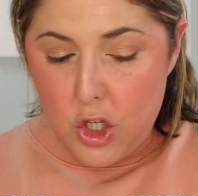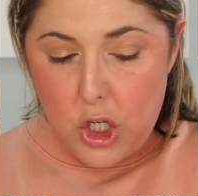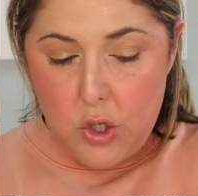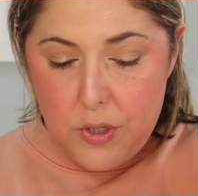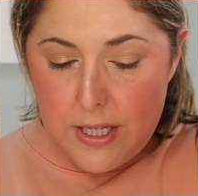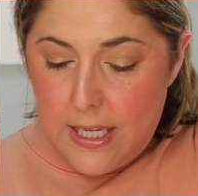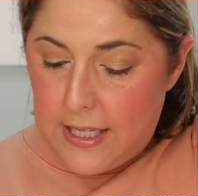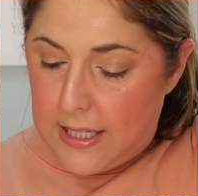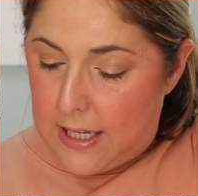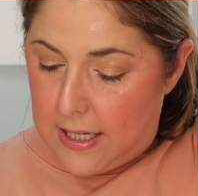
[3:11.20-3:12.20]
2
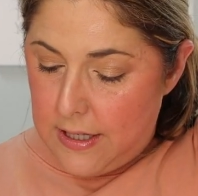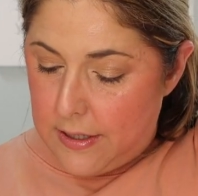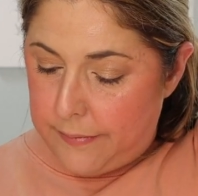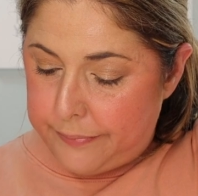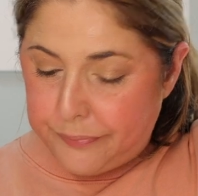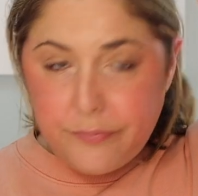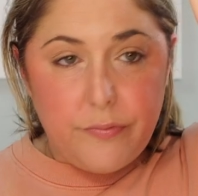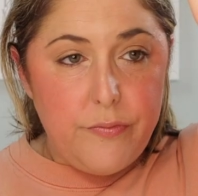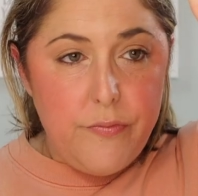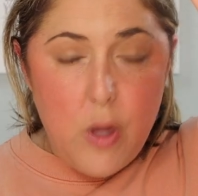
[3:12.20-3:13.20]
cc's,
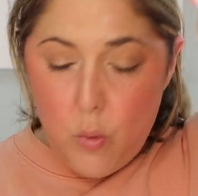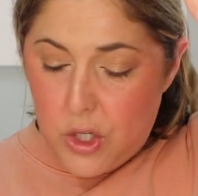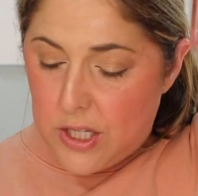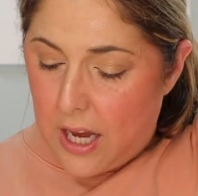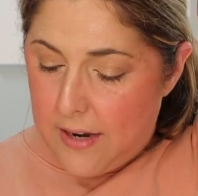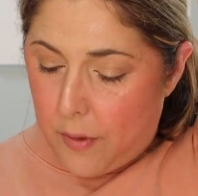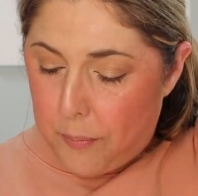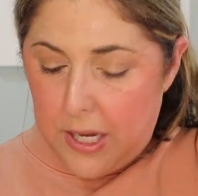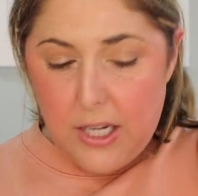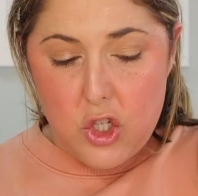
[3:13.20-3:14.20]
which is kind of a
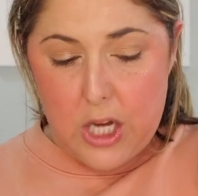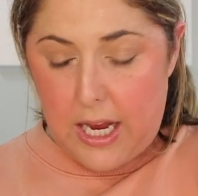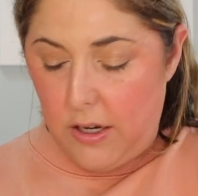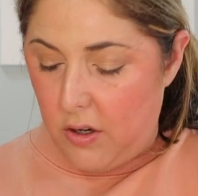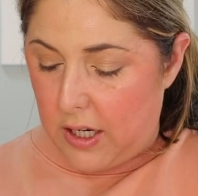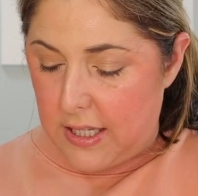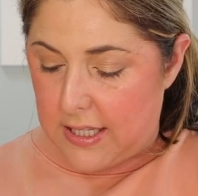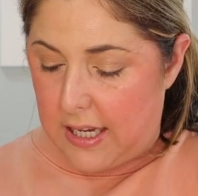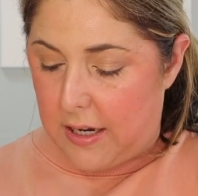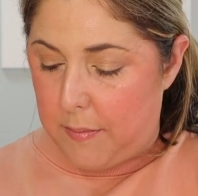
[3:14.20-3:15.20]
pink shade. You're going to
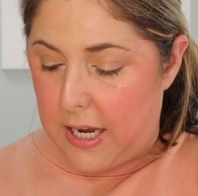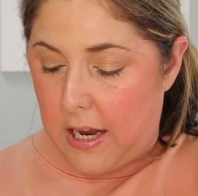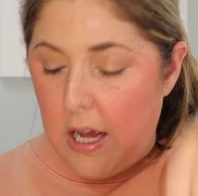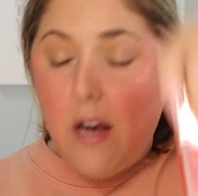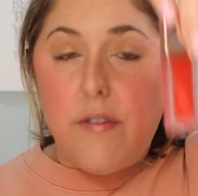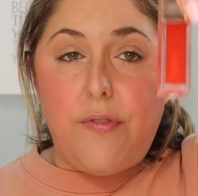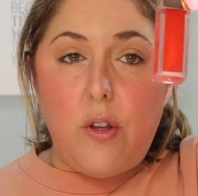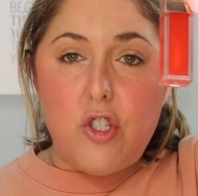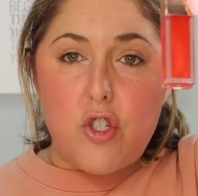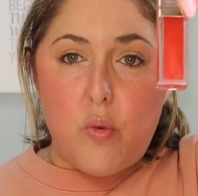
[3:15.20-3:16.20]
see it in a minute.
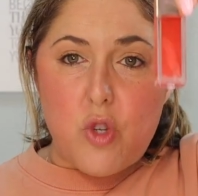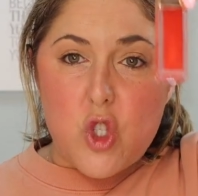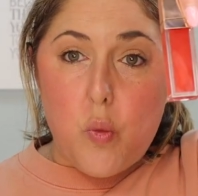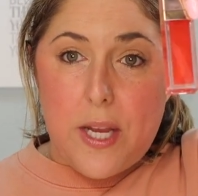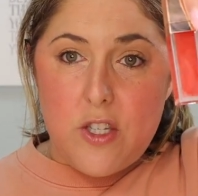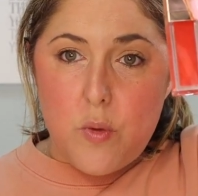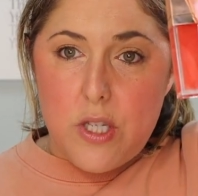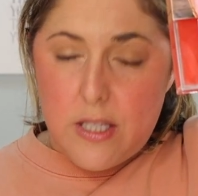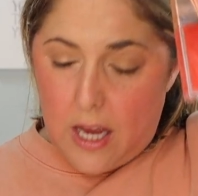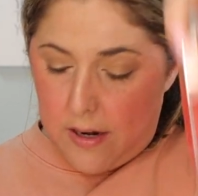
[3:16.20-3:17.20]
Full Syringe, which
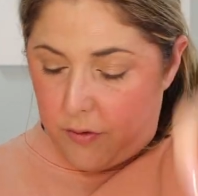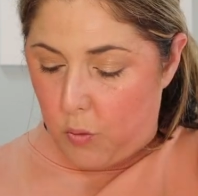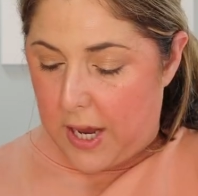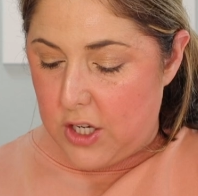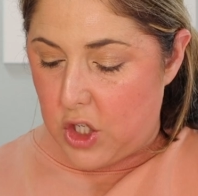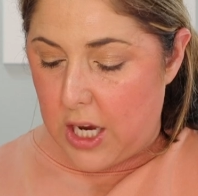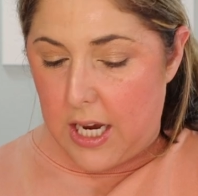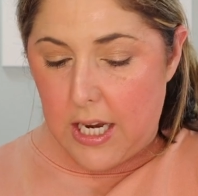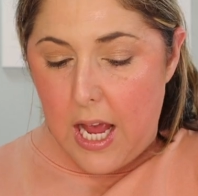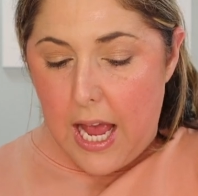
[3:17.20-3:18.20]
is kind of a red
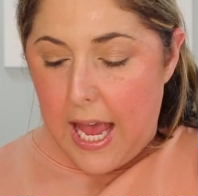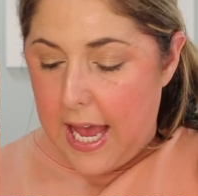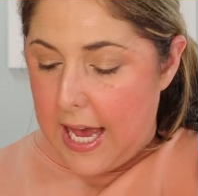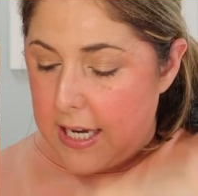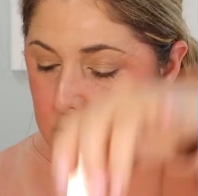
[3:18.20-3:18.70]
shade. And